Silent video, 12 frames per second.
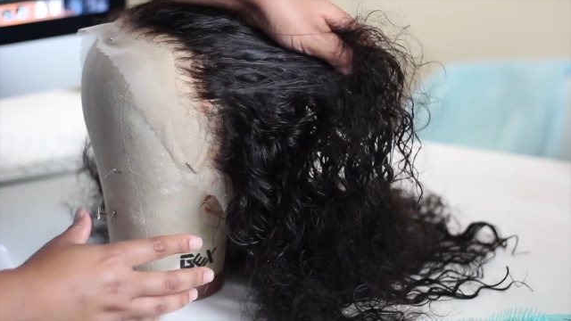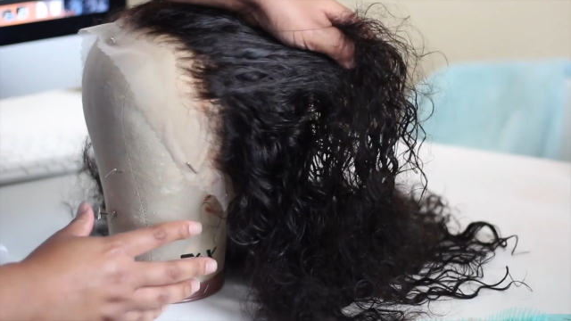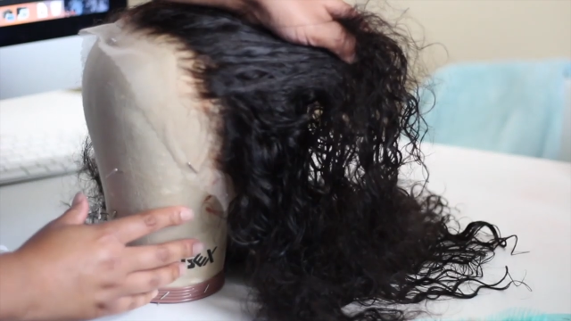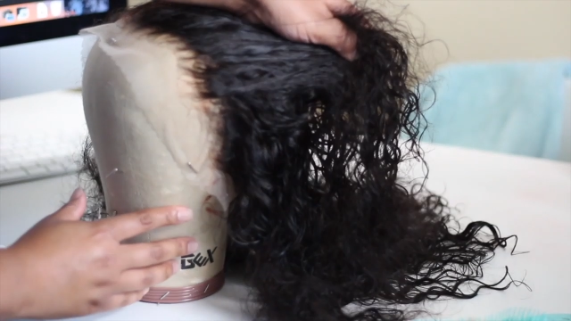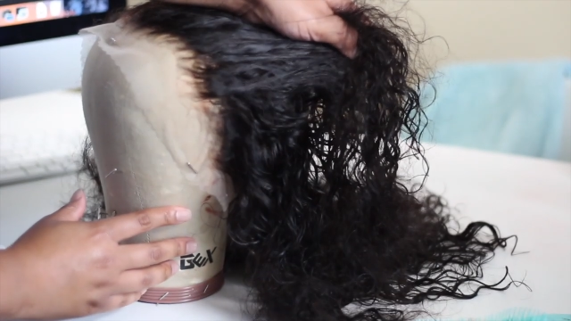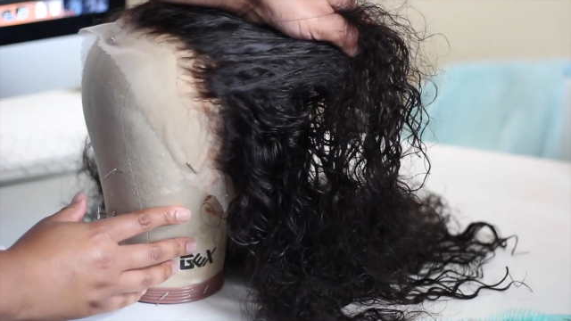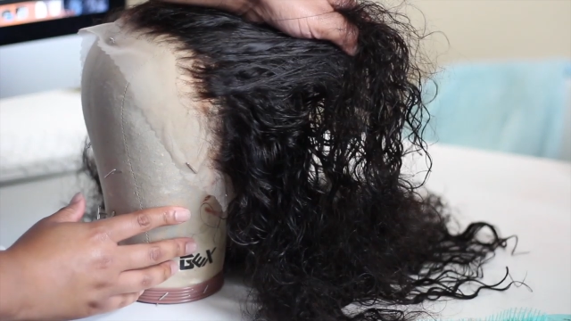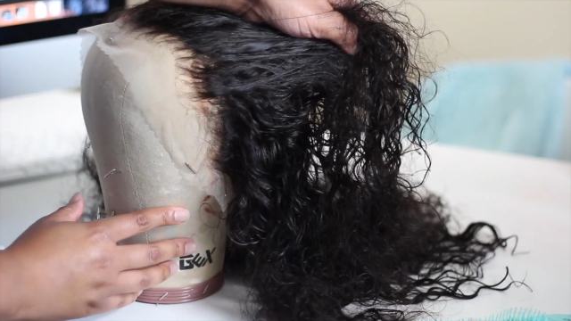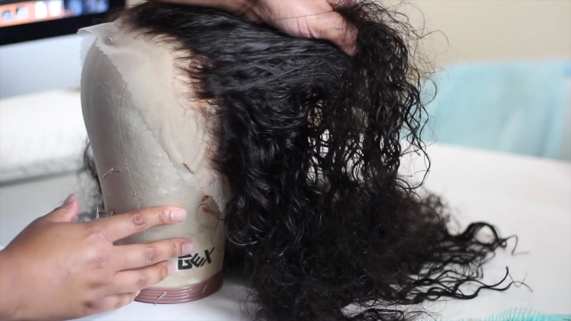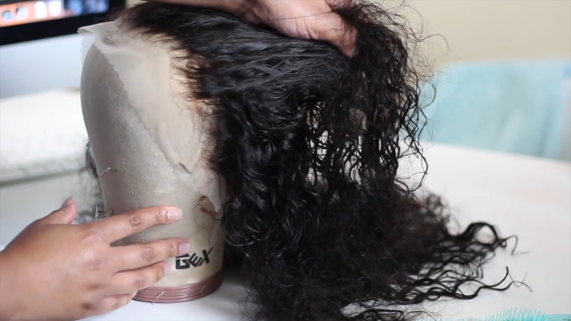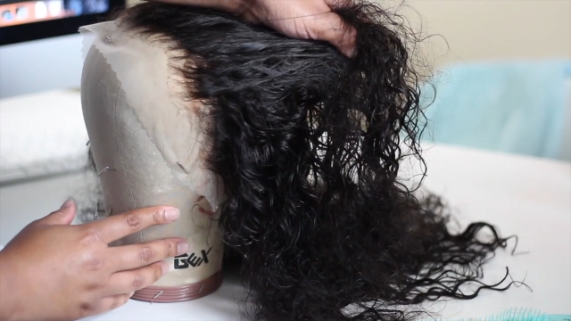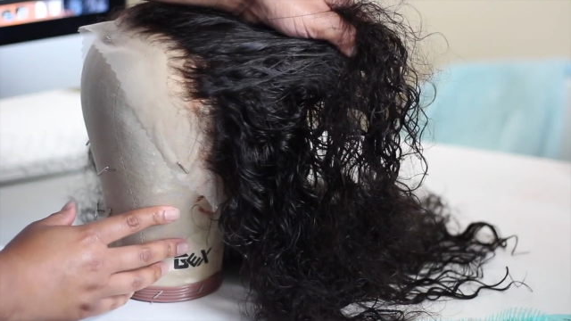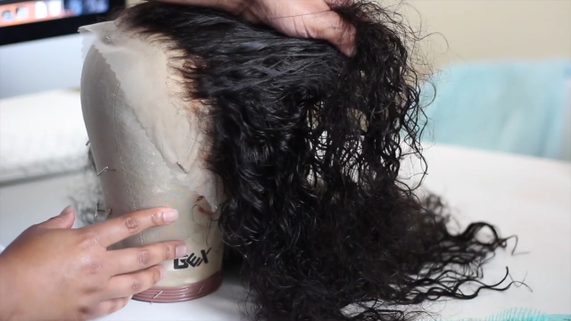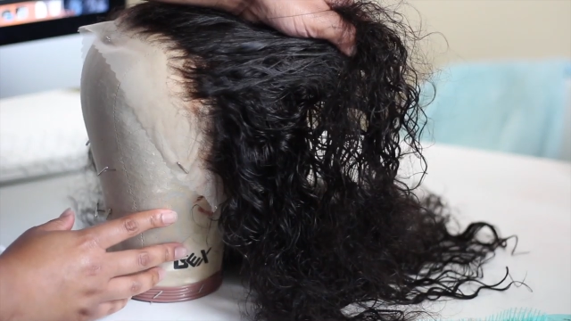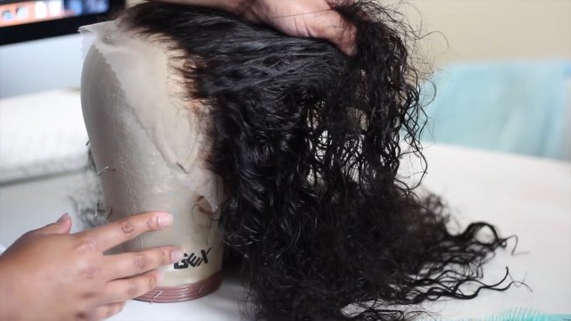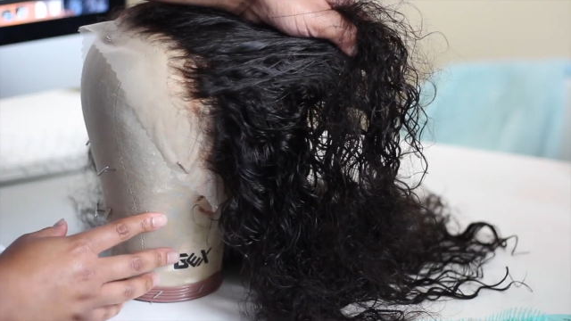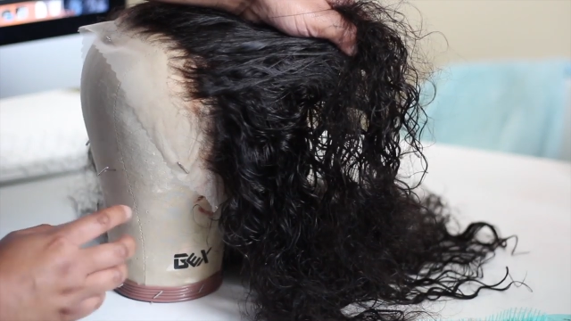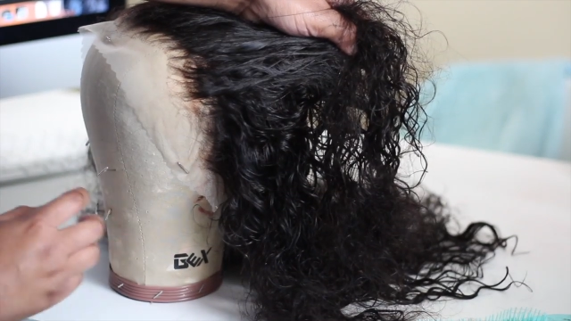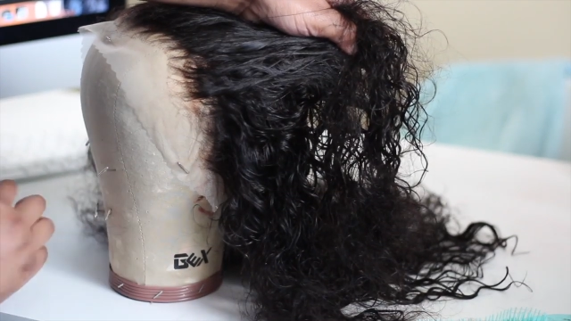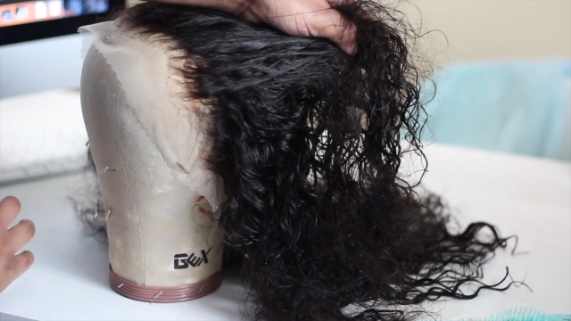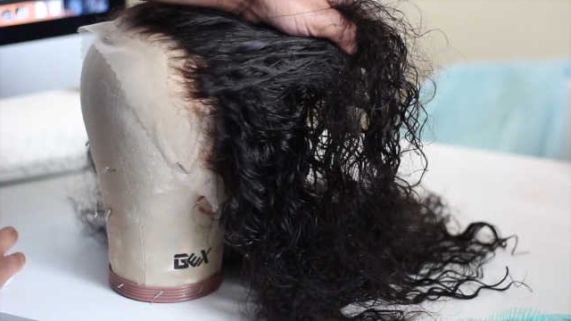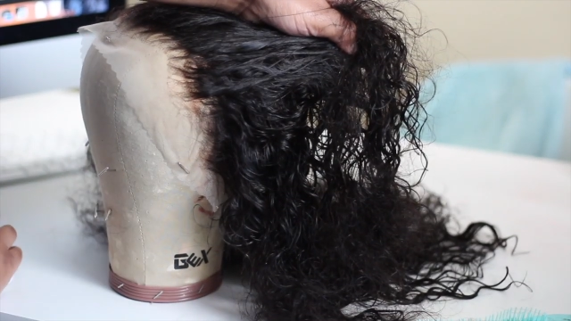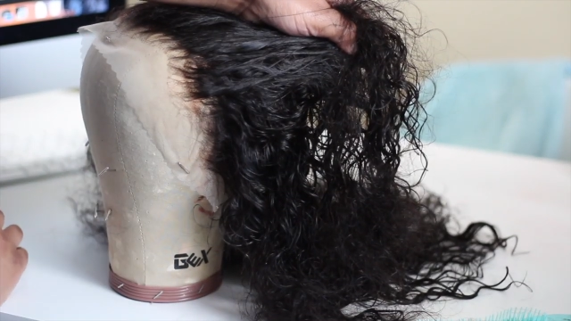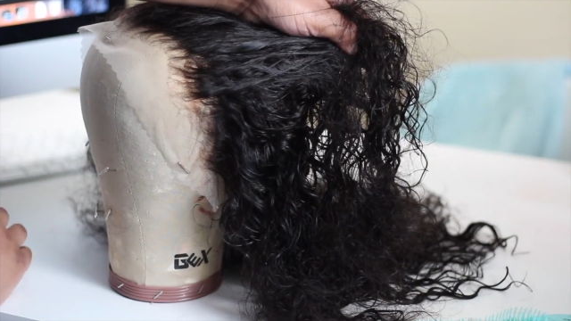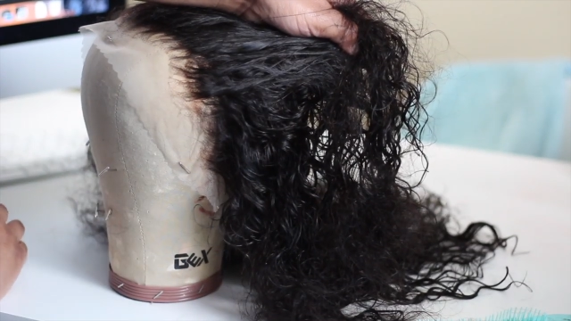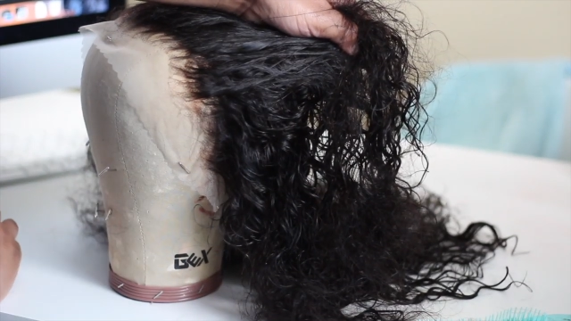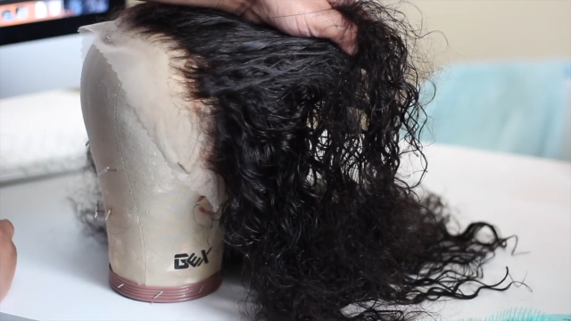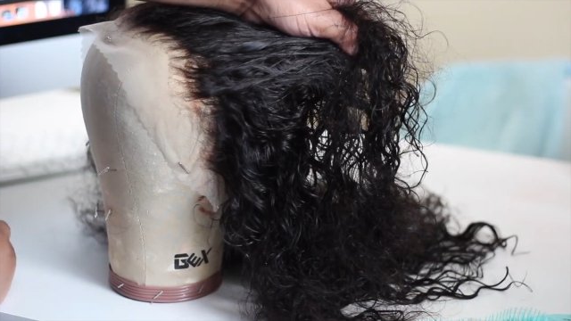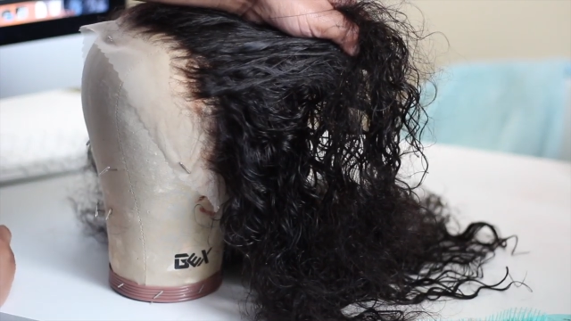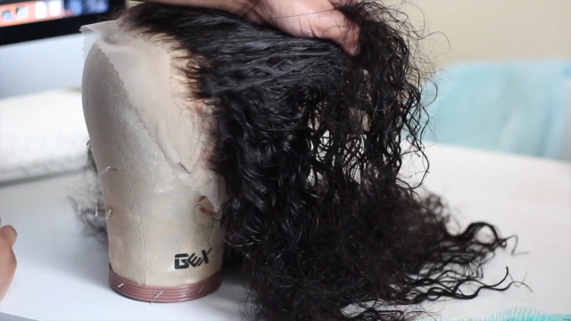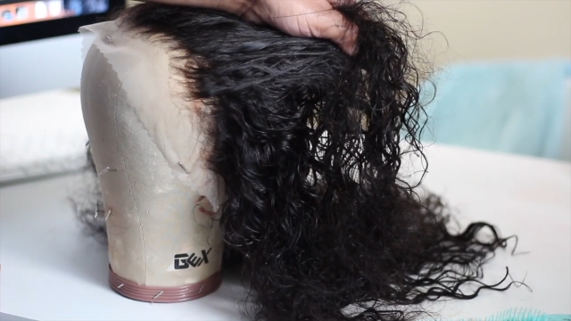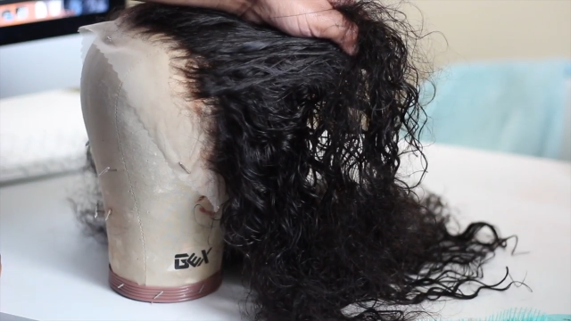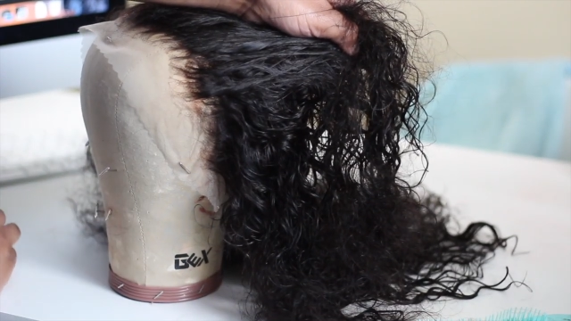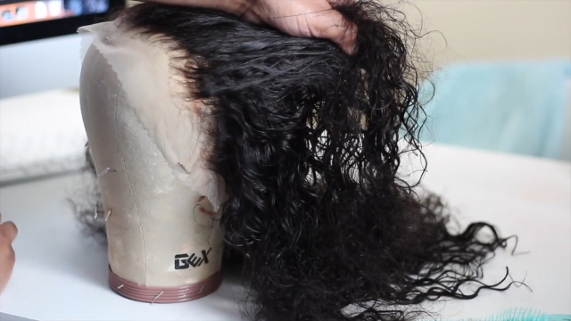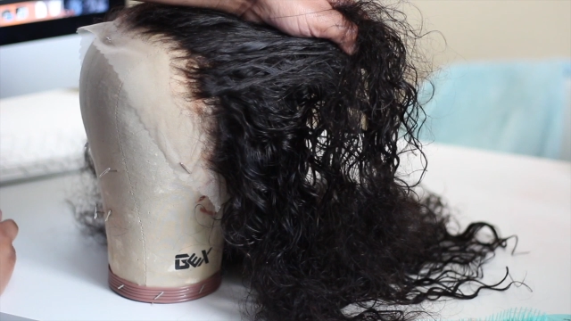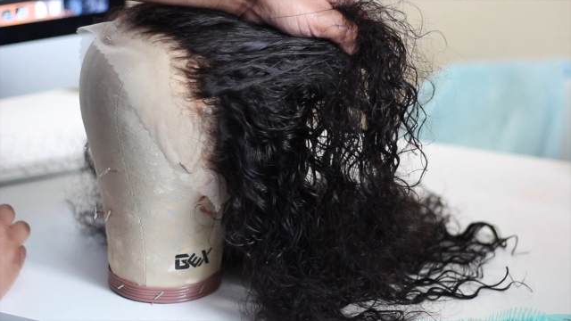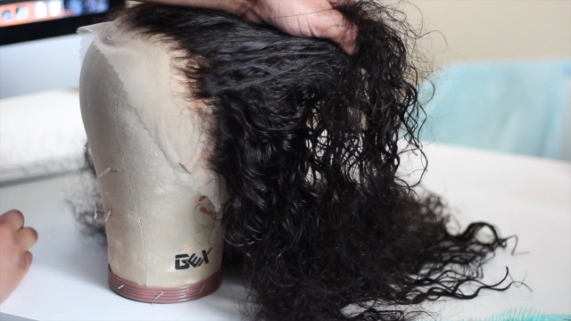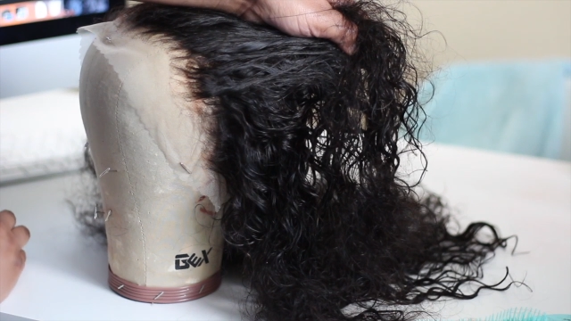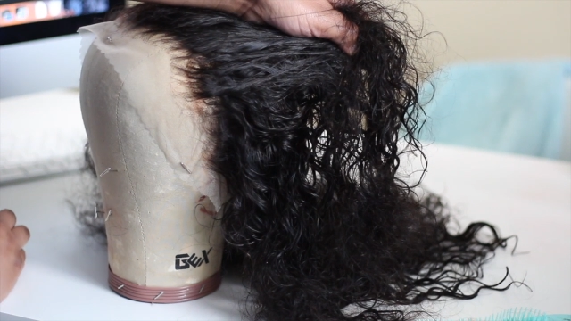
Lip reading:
No face is visible, so there are no lips to read.